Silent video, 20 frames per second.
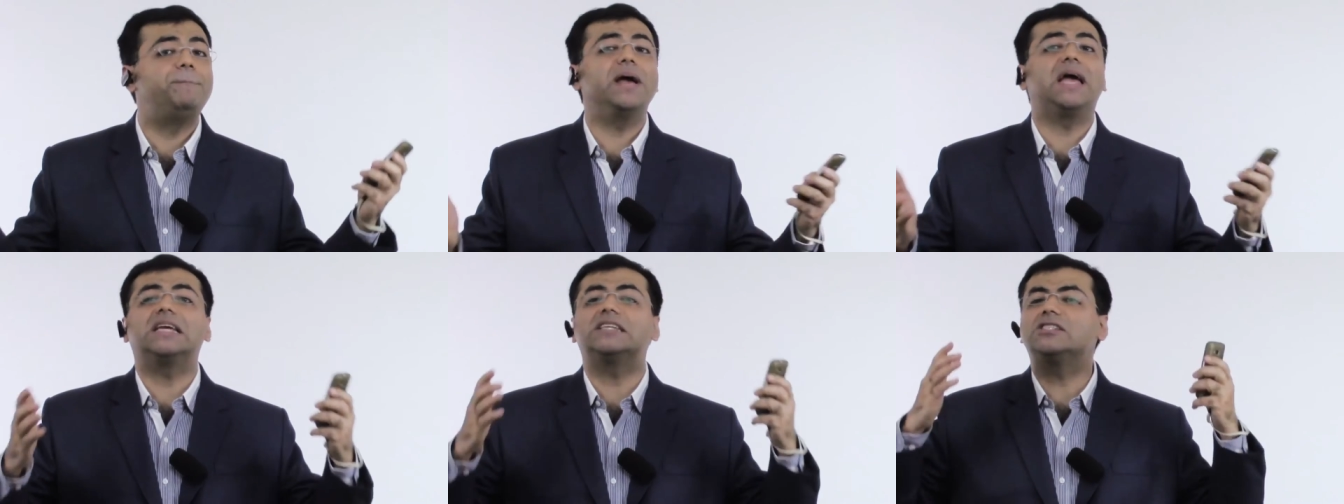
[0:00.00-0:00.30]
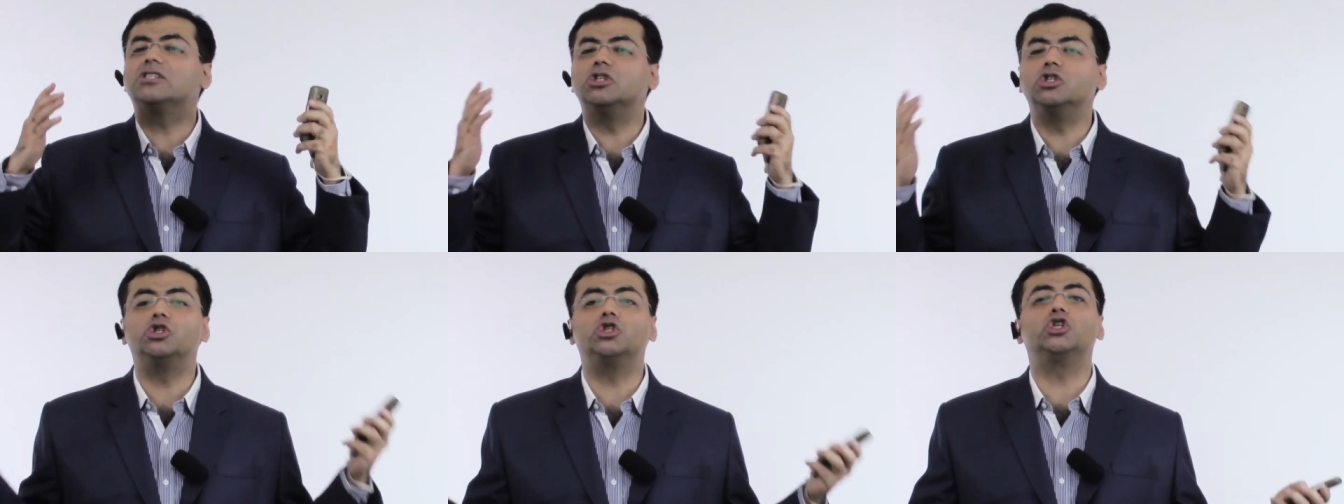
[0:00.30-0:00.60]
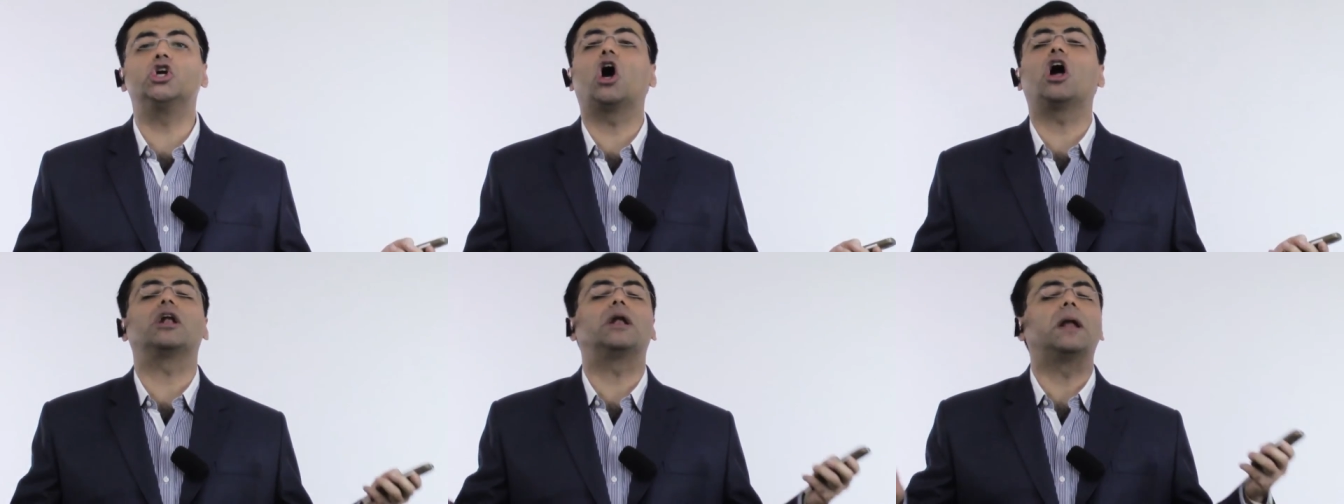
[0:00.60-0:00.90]
best
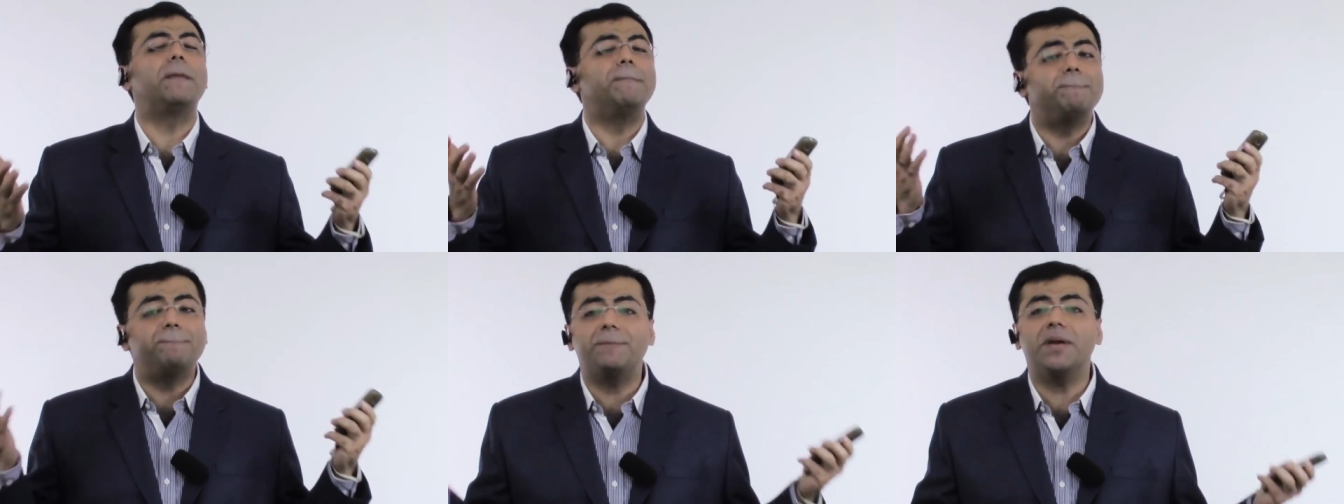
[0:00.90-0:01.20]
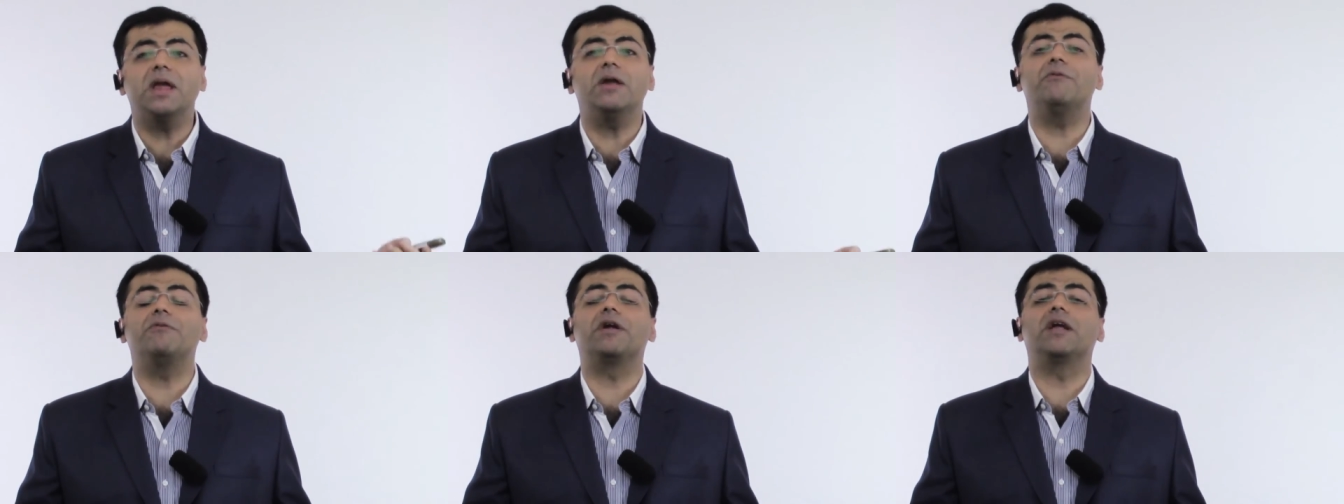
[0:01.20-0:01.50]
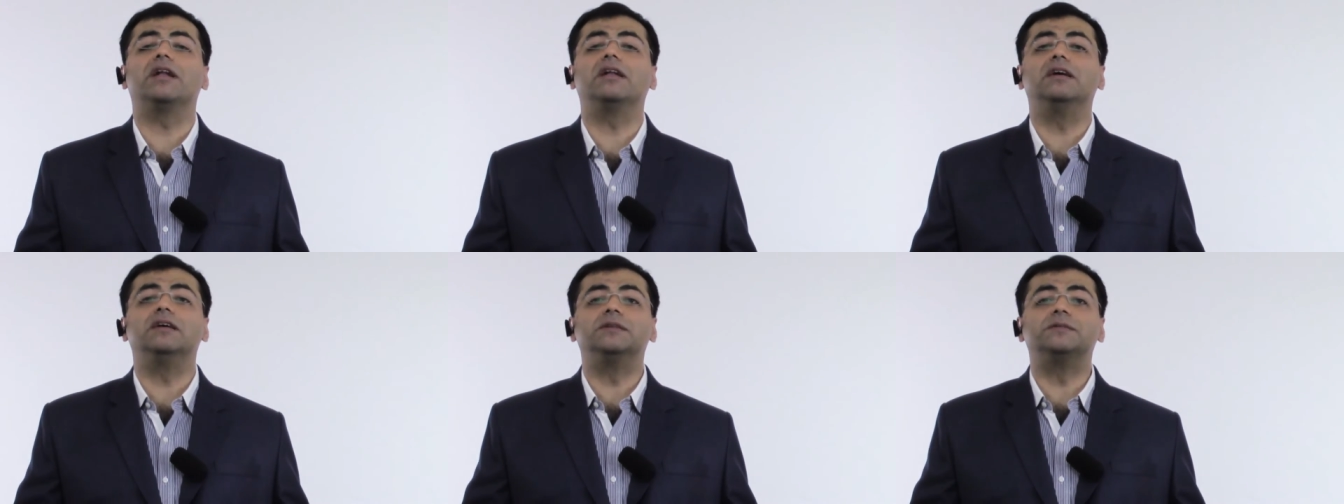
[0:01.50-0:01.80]
shot,
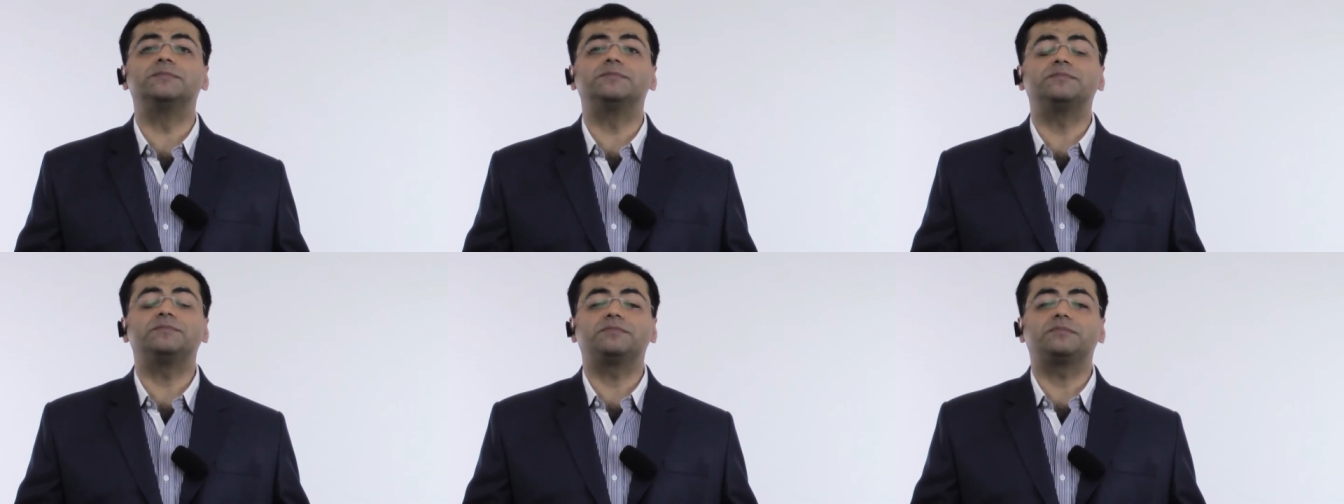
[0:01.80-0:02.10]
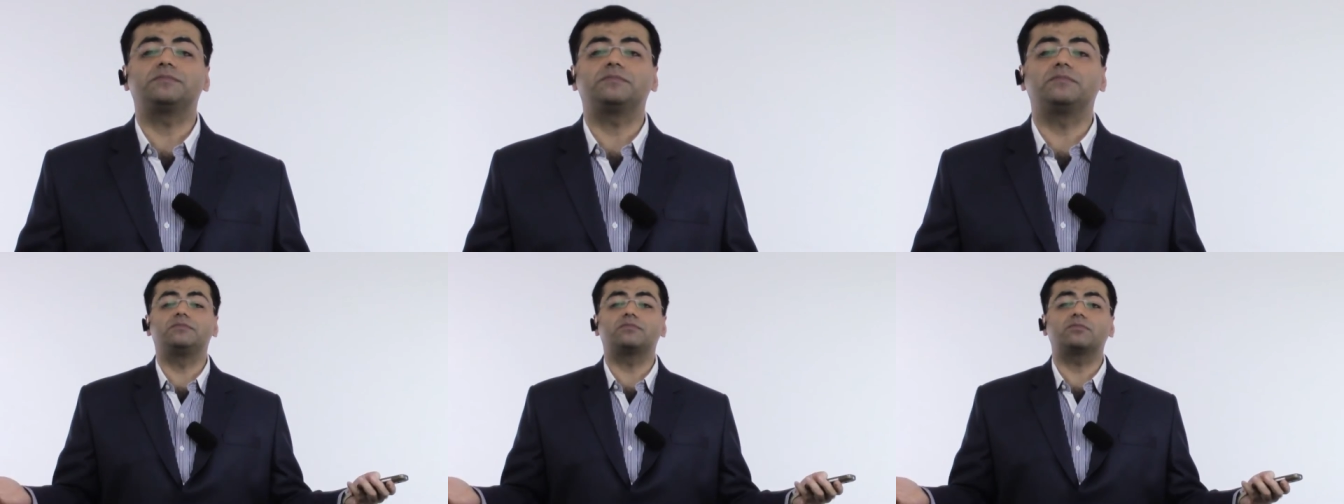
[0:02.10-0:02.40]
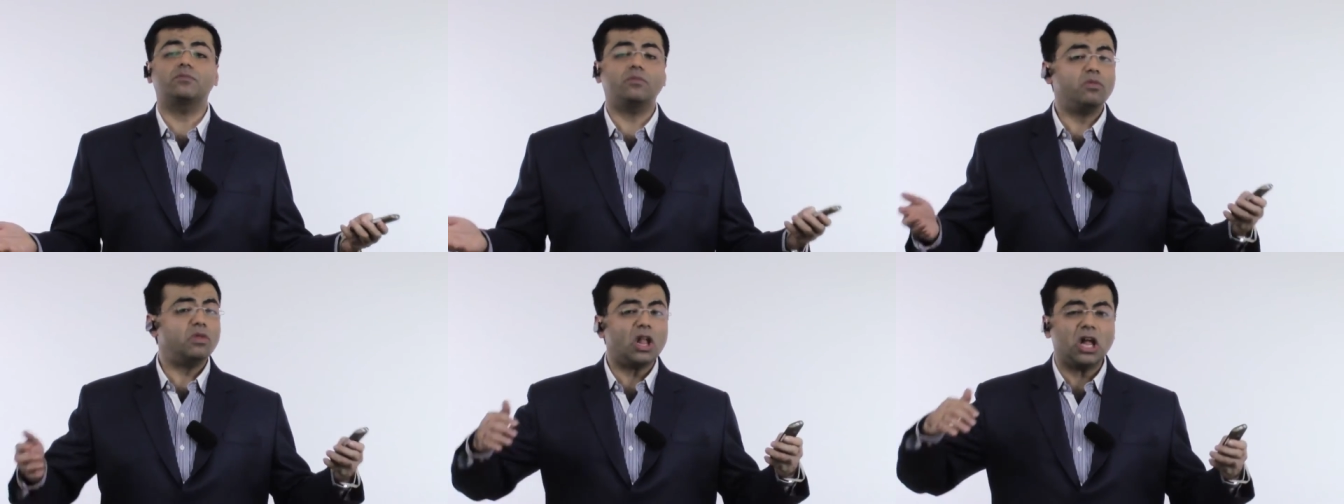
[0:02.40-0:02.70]
period.
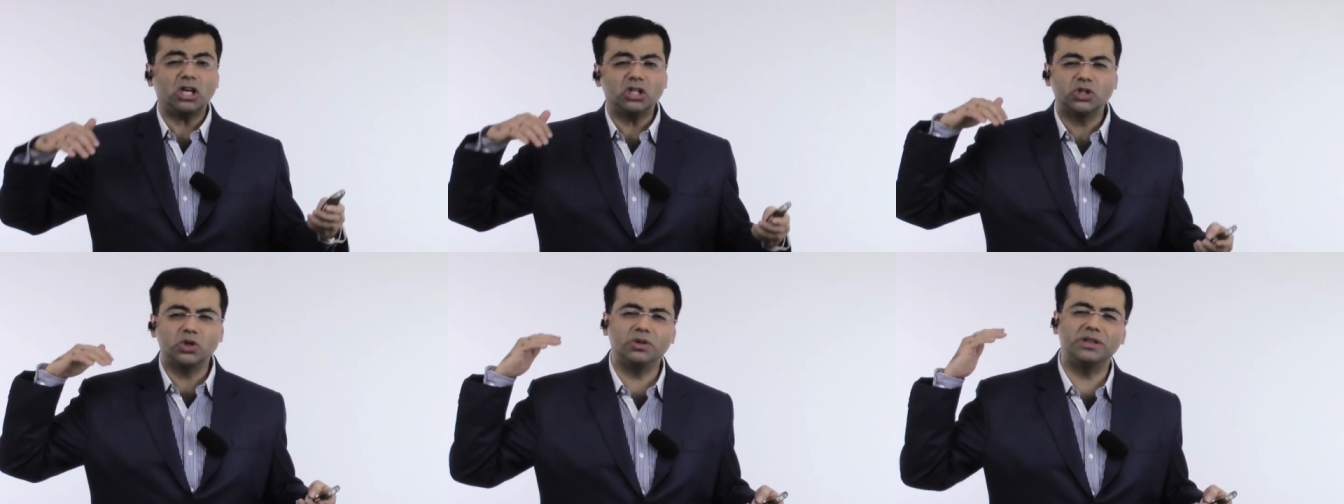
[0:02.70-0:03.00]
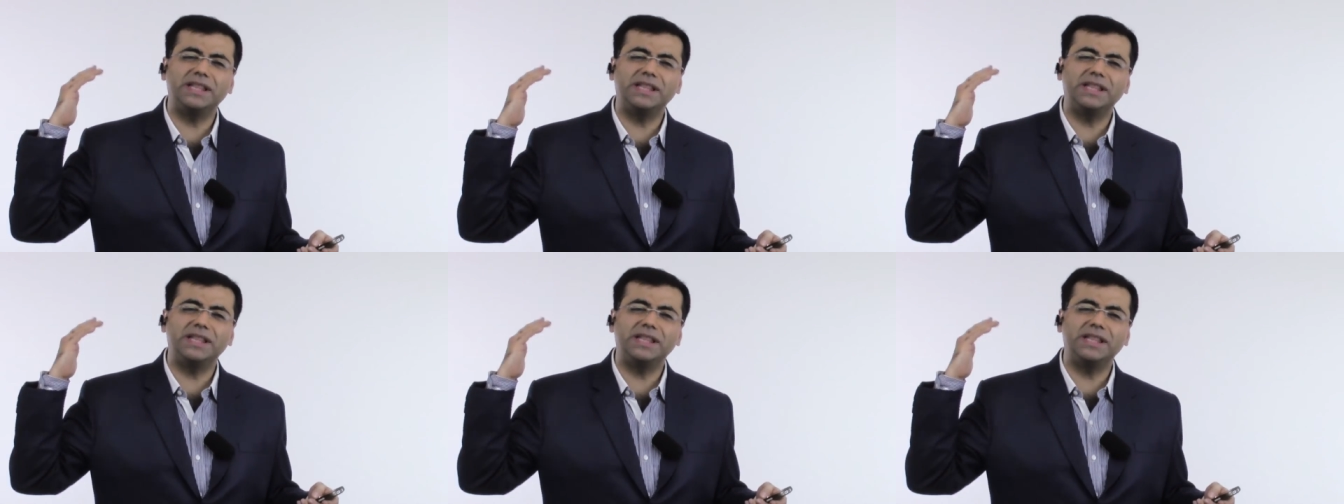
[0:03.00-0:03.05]
So